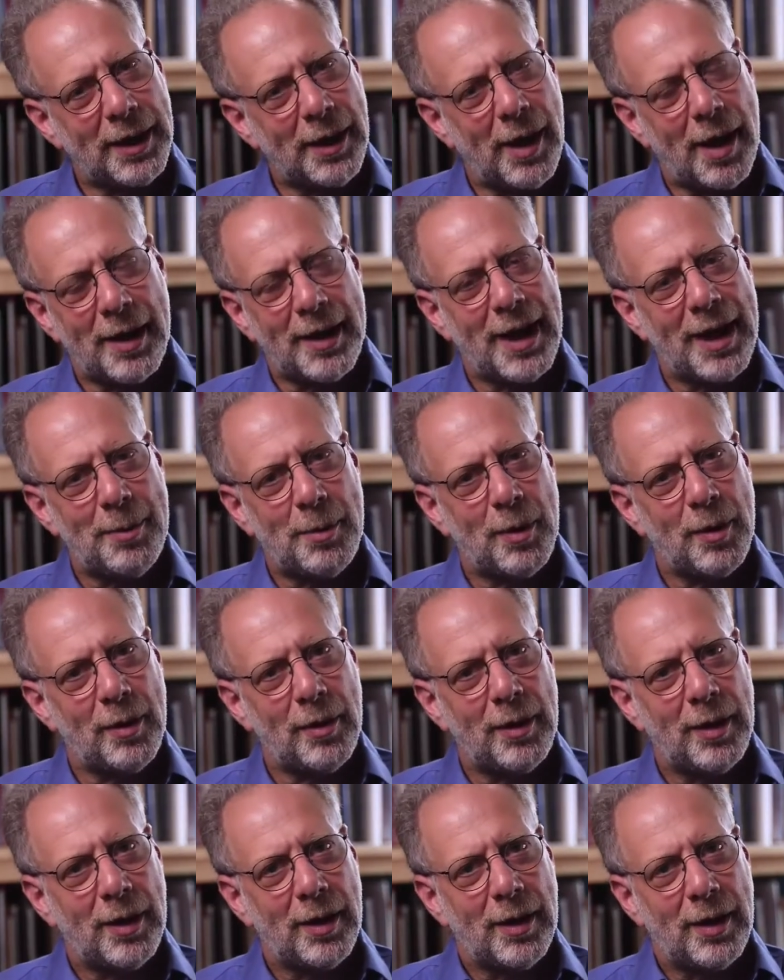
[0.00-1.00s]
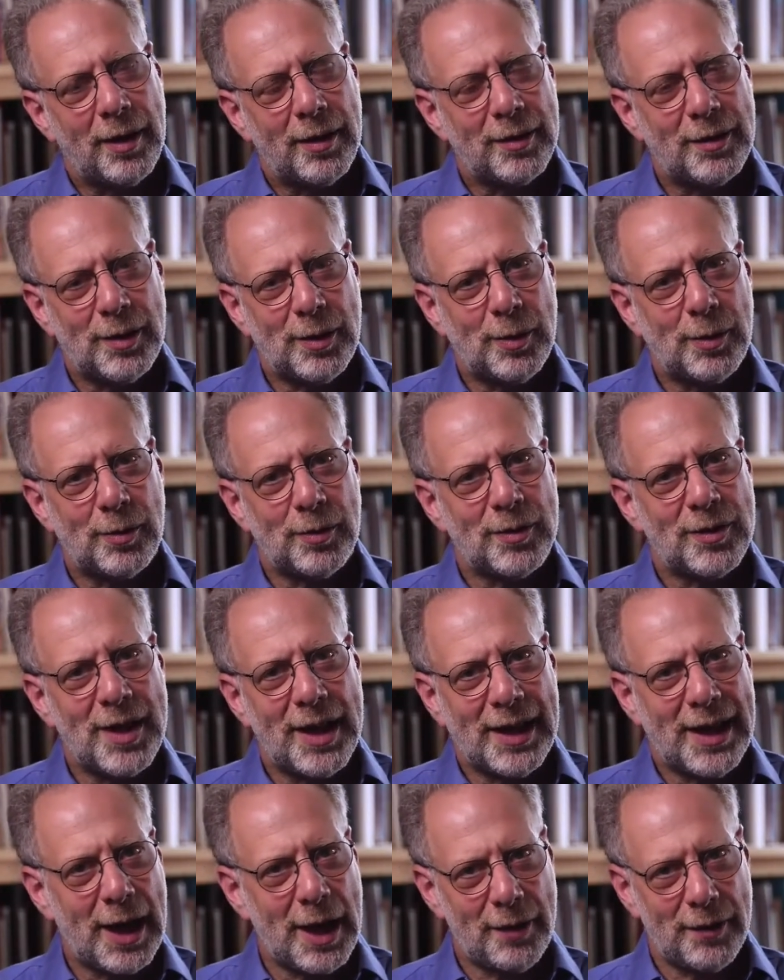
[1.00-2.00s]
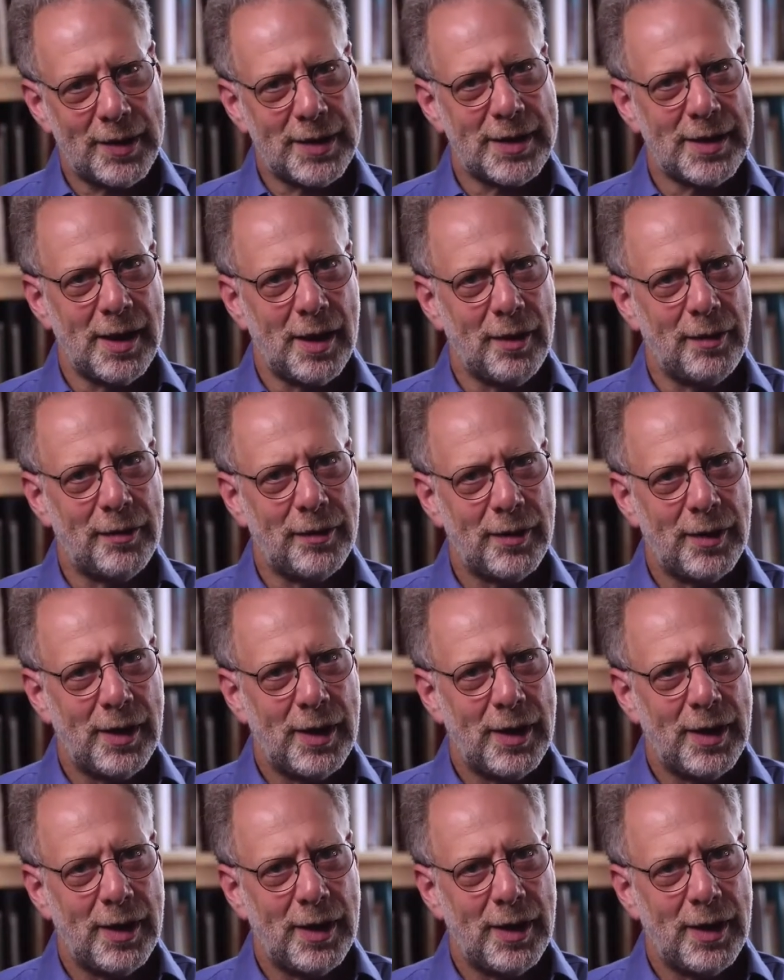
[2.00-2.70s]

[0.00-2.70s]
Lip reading: unable to take care of itself.